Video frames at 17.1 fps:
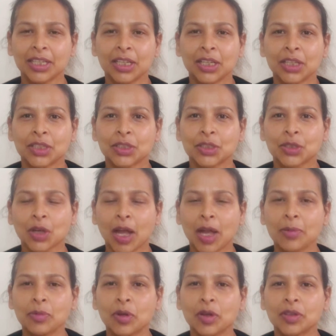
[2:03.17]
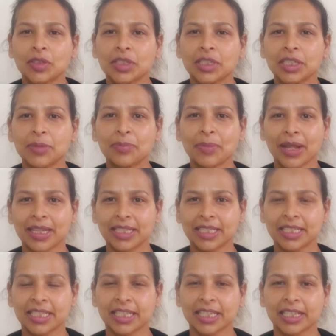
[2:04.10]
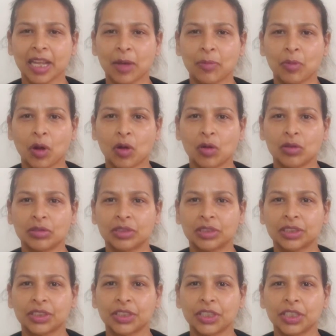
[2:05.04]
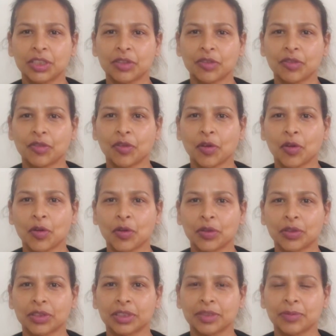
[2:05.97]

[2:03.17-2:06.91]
So I'm going to leave my skin about 3 to 4